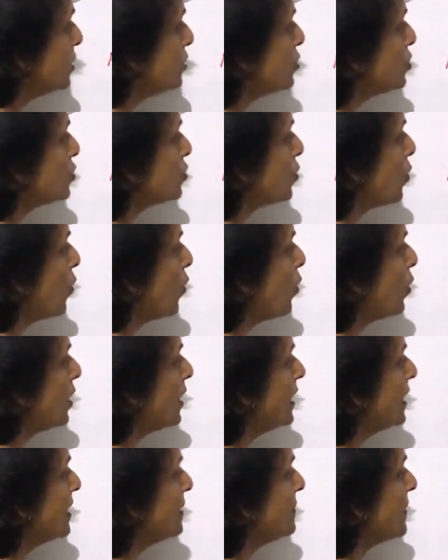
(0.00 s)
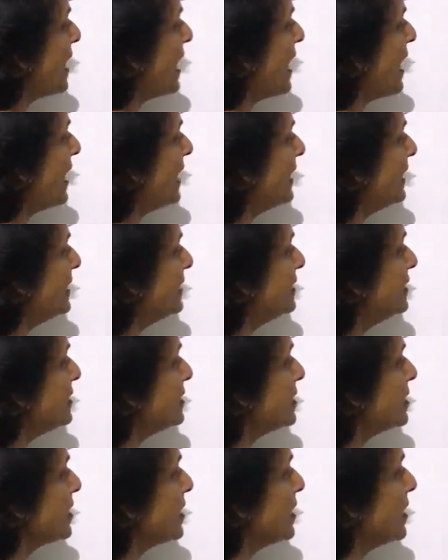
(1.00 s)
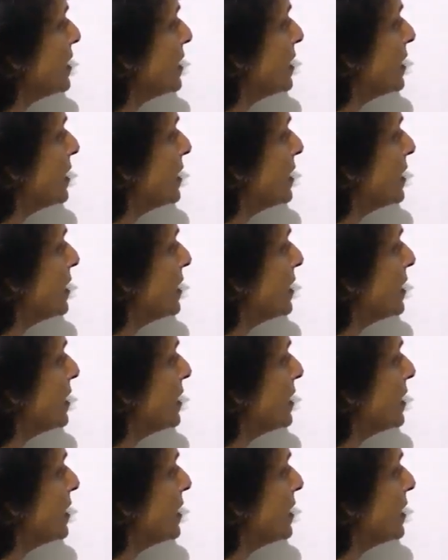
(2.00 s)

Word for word: sodium ions